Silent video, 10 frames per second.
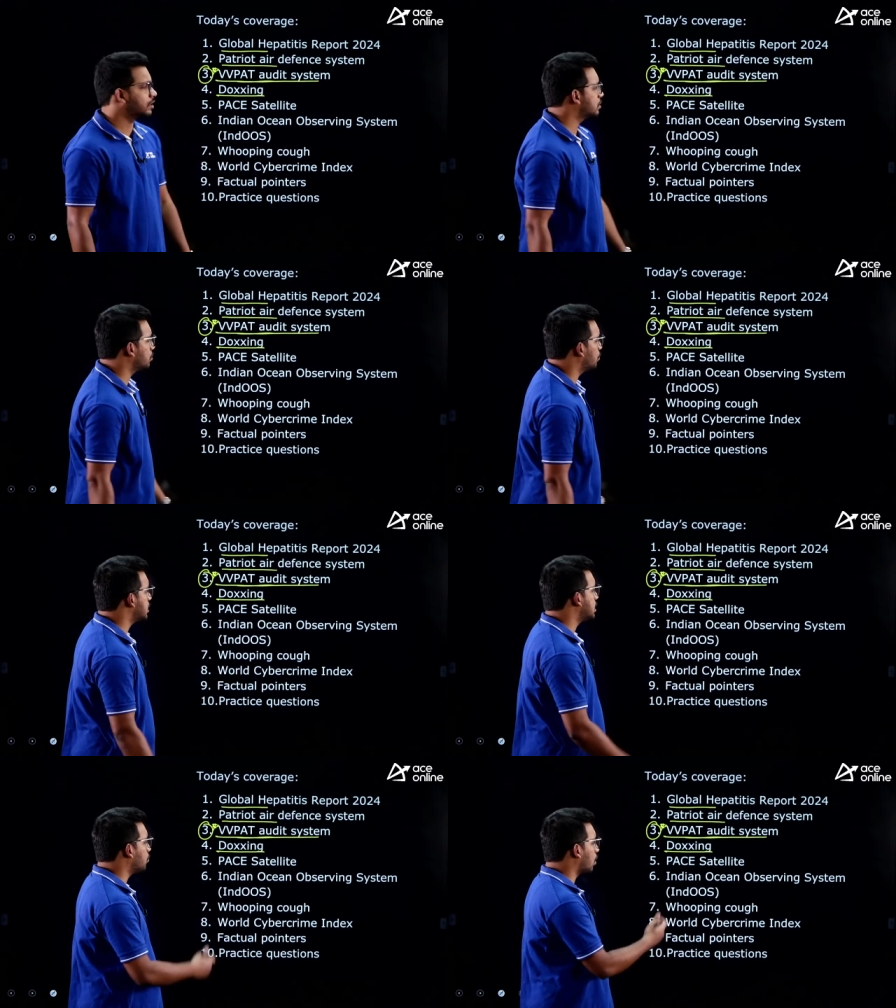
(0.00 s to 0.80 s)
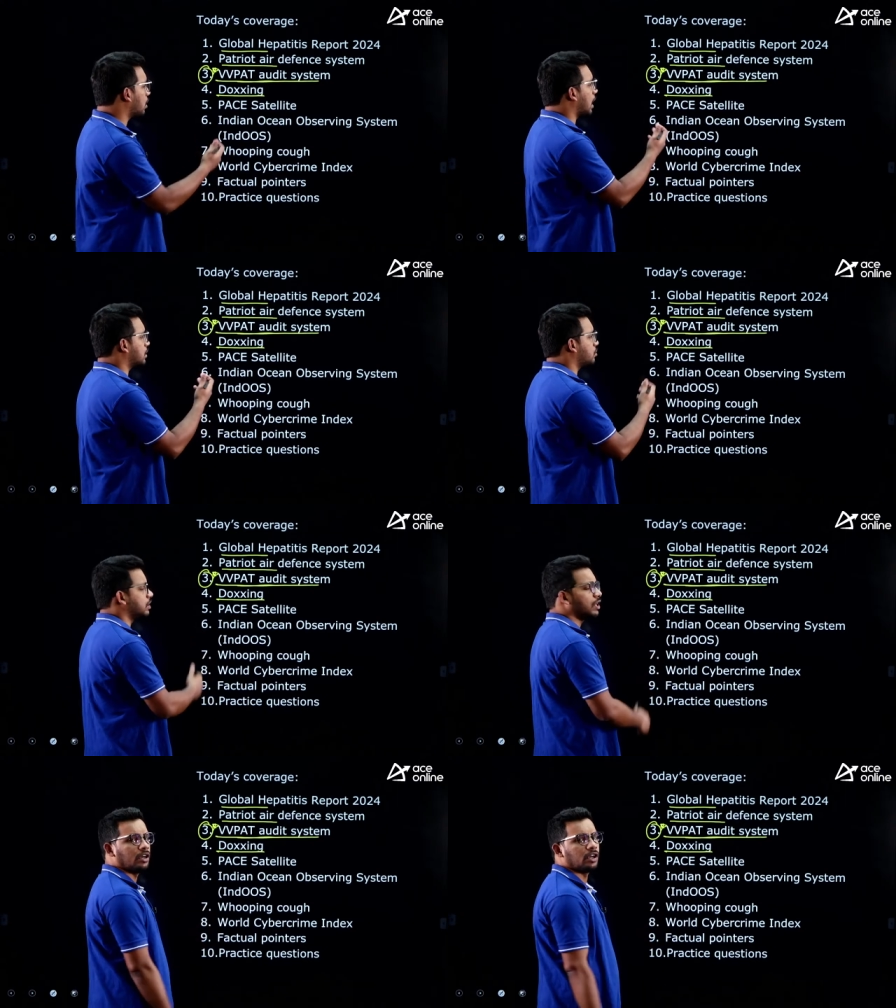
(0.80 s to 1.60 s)
So, we will see what actually
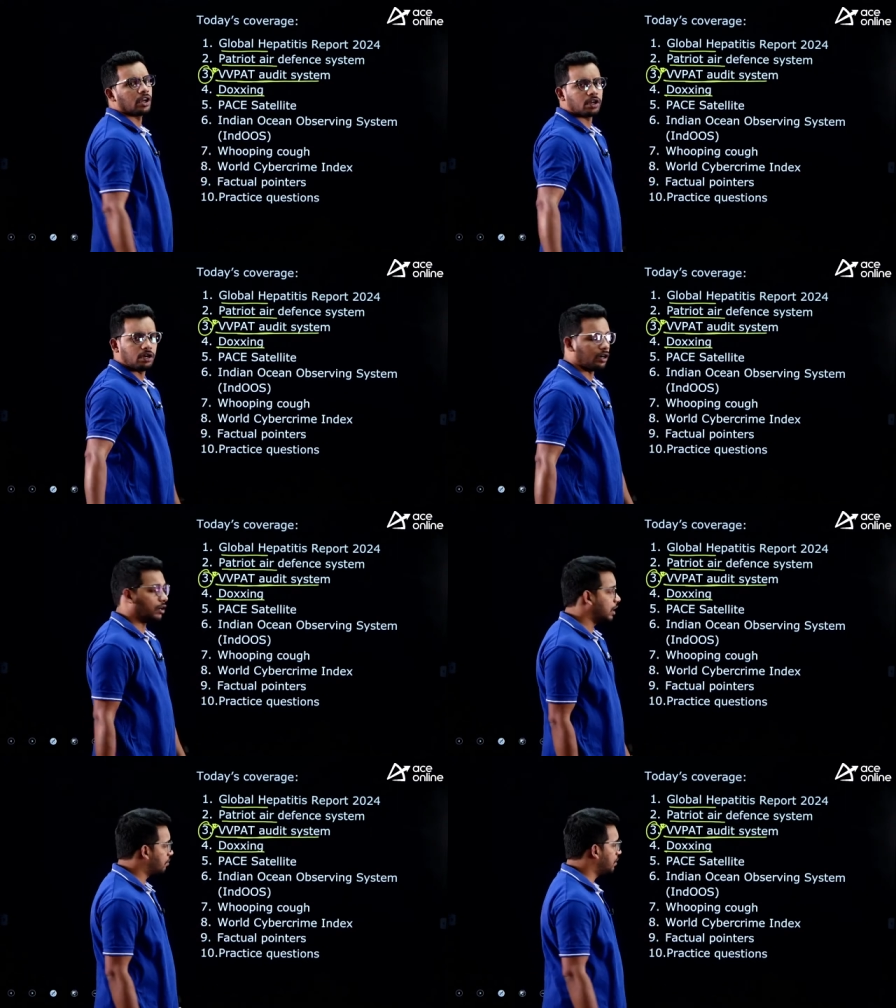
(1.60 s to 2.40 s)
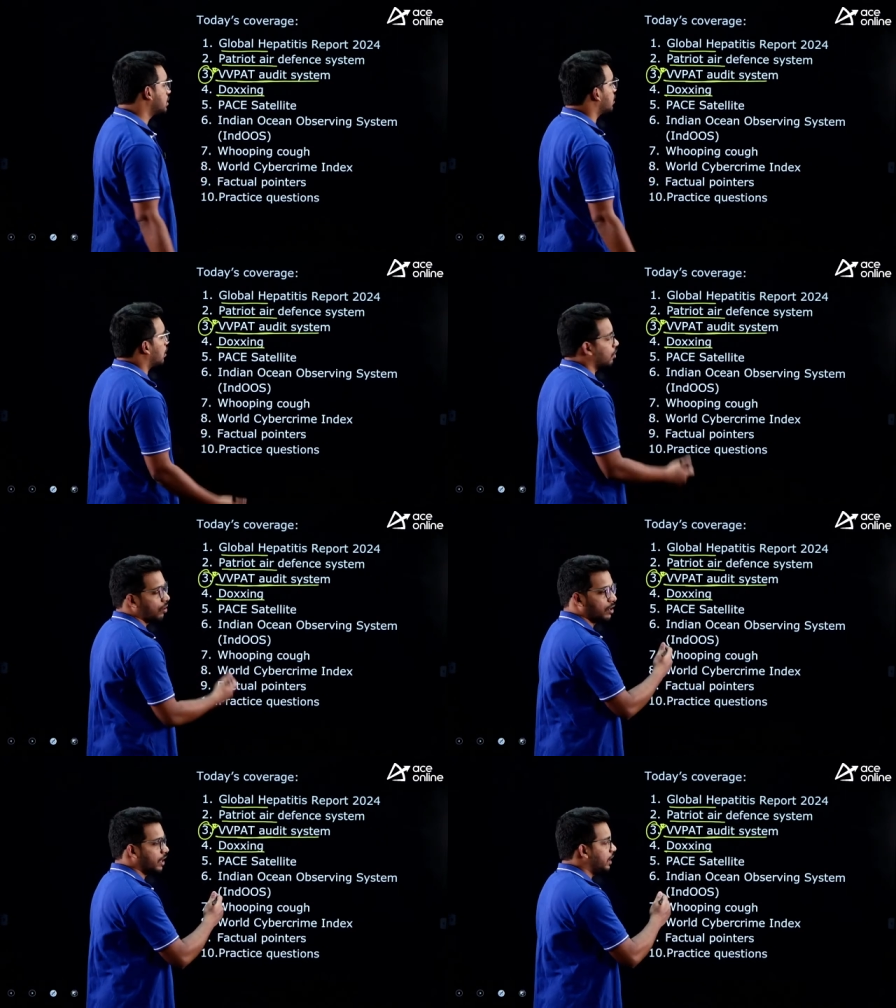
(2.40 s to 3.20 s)
the uh, definition and
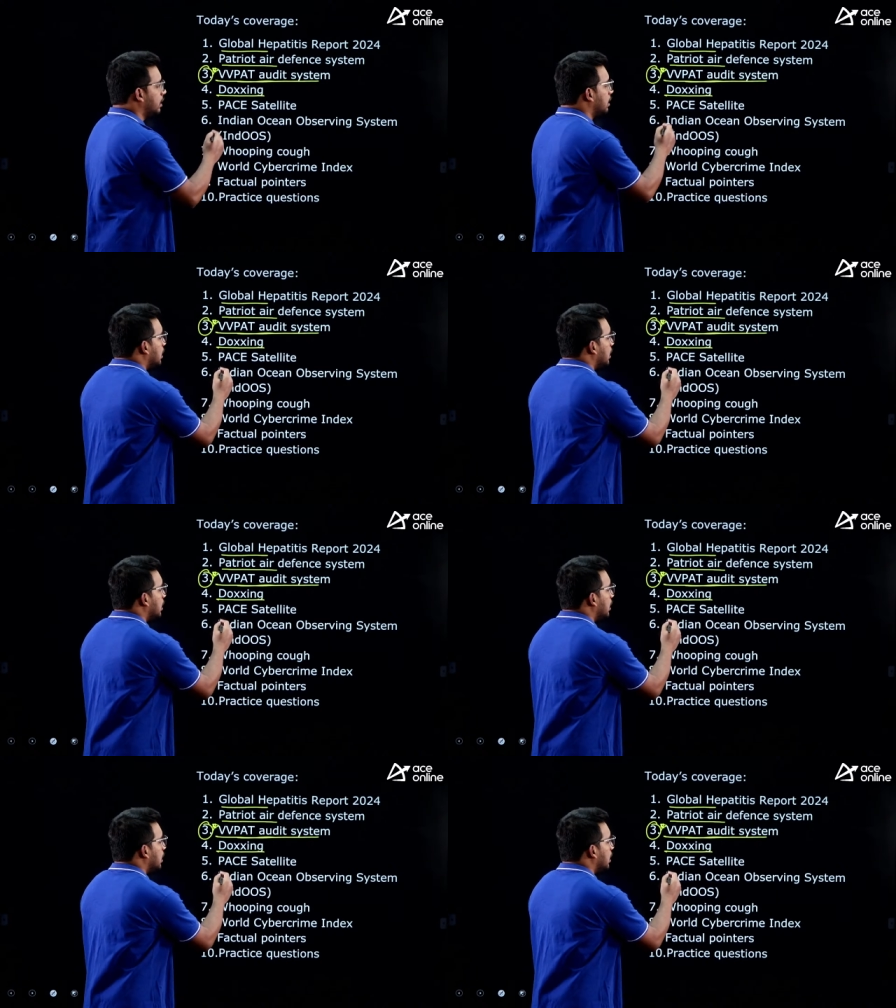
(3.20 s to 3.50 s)
all right.